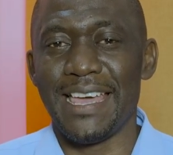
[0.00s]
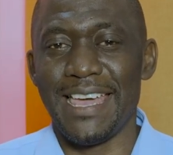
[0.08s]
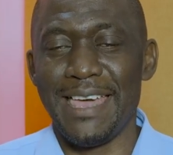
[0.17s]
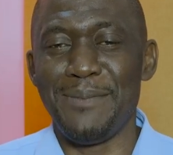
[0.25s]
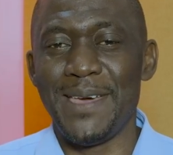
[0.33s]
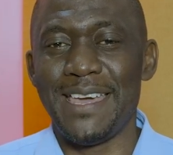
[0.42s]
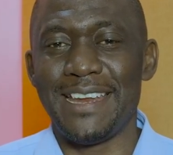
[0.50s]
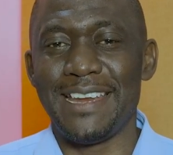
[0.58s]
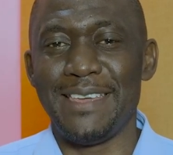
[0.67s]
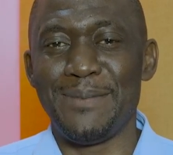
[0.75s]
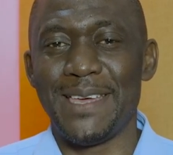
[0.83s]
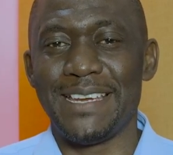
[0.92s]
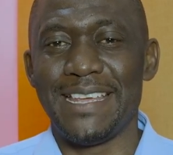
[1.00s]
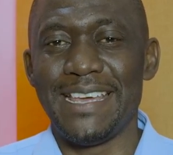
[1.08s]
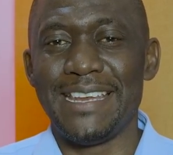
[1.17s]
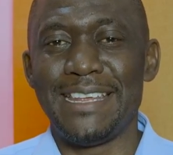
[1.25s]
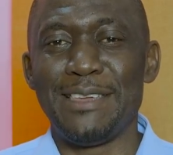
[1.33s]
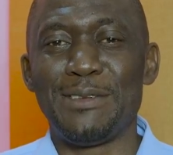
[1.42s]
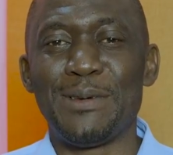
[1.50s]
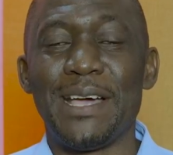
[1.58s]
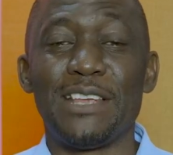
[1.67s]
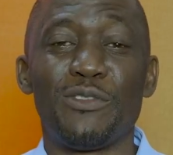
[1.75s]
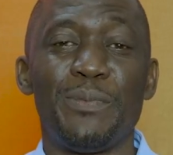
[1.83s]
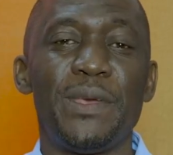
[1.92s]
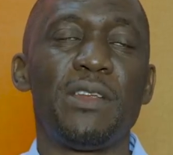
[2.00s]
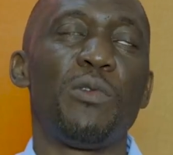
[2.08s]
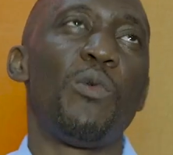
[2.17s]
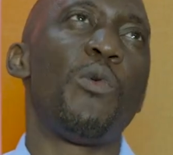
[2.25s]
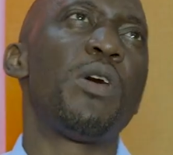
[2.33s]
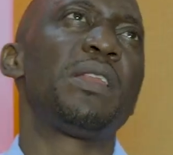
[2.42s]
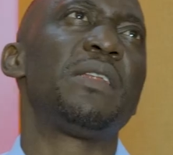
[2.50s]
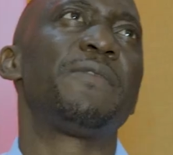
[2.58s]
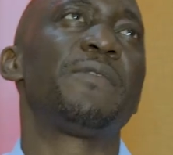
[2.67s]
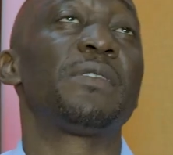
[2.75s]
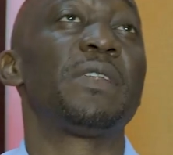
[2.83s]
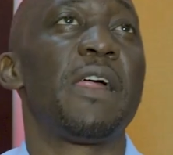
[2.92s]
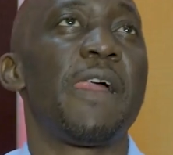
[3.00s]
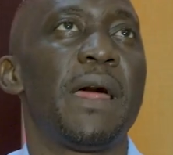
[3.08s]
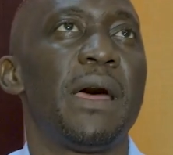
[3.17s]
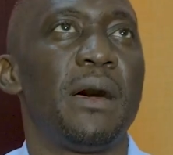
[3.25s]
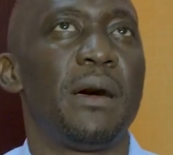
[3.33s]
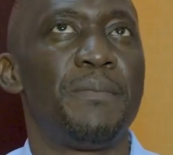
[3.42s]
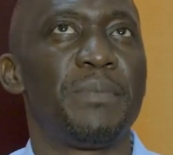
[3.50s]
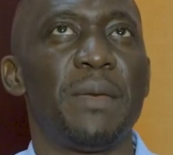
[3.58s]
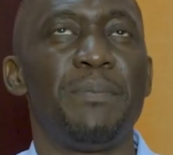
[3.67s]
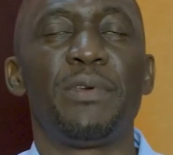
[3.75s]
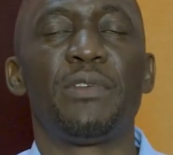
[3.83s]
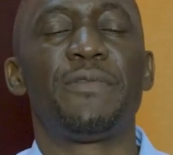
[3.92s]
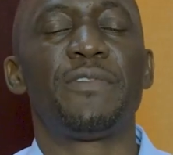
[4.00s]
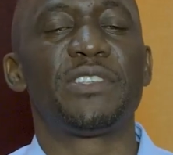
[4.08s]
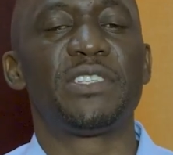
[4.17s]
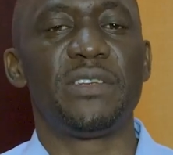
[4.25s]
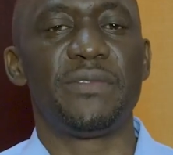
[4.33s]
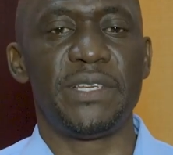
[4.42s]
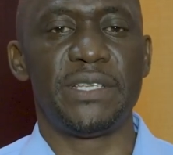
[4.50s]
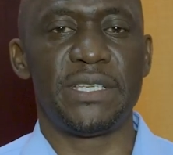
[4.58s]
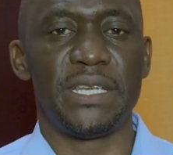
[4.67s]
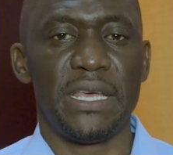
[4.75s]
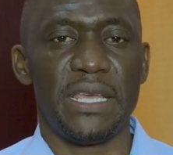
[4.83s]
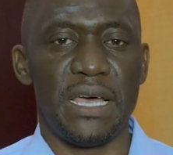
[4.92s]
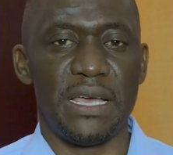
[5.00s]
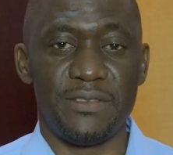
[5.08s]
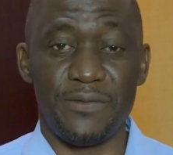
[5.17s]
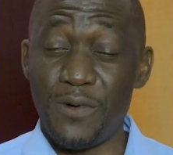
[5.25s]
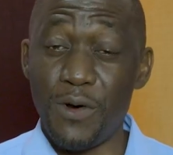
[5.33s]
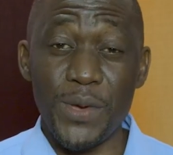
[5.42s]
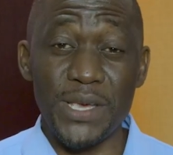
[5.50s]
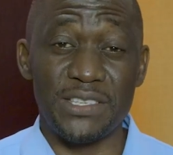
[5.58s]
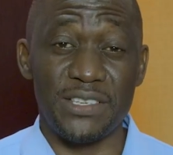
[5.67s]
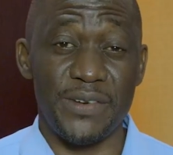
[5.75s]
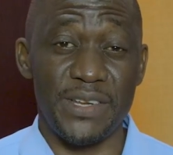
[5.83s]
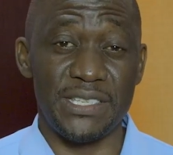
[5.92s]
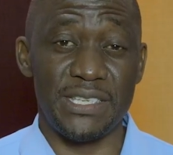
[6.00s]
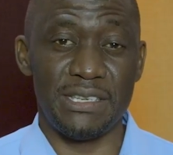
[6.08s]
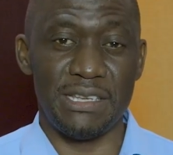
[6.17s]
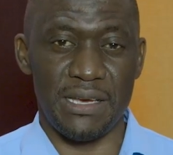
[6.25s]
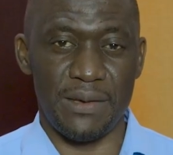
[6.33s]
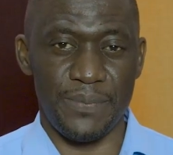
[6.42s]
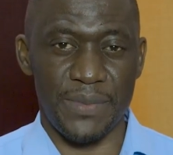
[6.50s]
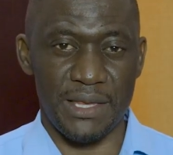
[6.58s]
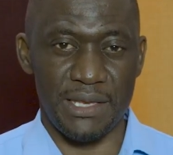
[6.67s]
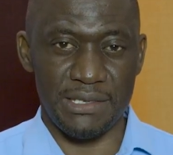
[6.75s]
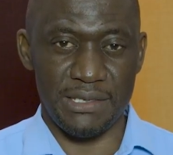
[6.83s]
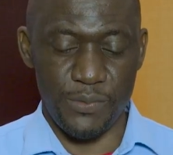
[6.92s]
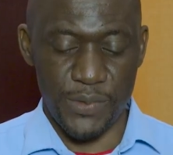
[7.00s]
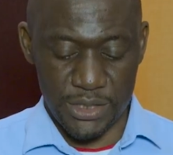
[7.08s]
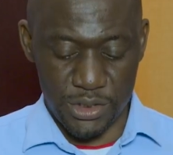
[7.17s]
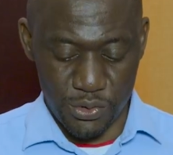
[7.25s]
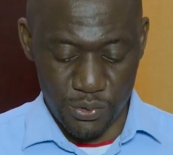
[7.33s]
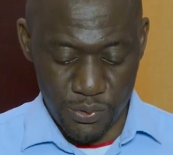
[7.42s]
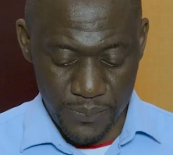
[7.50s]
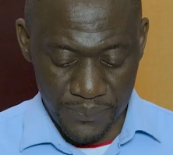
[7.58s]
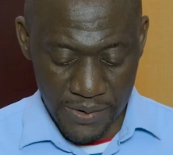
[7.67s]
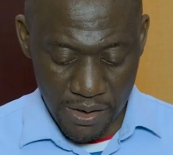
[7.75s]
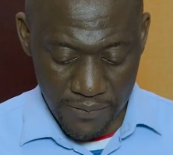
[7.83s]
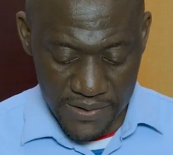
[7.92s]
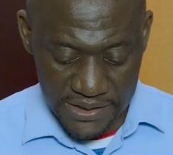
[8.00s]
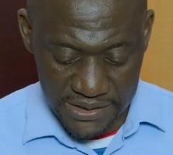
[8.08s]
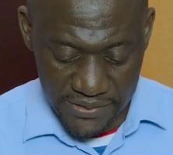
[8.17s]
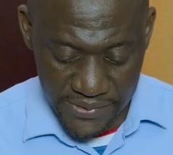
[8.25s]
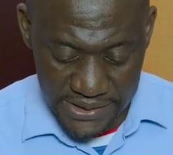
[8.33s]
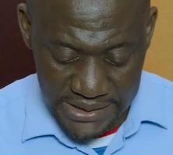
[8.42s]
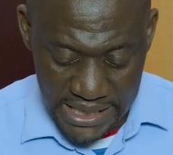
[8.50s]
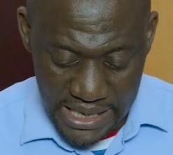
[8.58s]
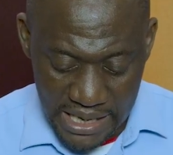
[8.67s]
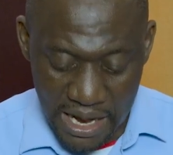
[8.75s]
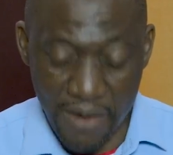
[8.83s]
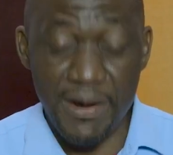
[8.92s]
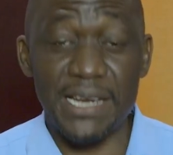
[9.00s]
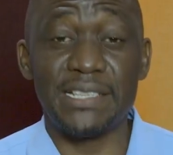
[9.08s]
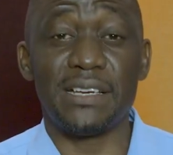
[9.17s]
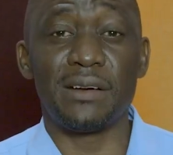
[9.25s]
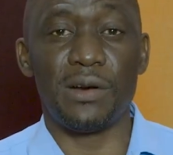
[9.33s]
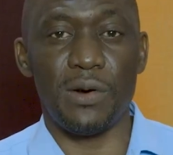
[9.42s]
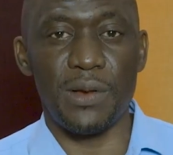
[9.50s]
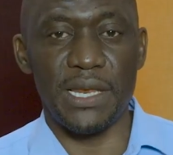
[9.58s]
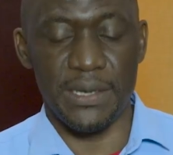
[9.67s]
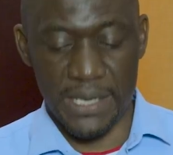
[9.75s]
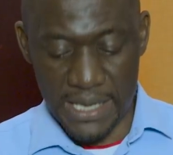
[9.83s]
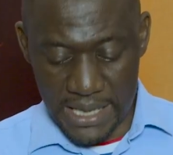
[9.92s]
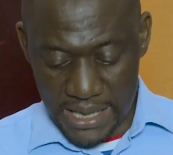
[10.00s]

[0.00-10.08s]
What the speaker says: Amen and amen. Thank you, guys. We've been in a wonderful, a beautiful series. Yeah, it's a four-week series. This is the week two of the series, Character Calling.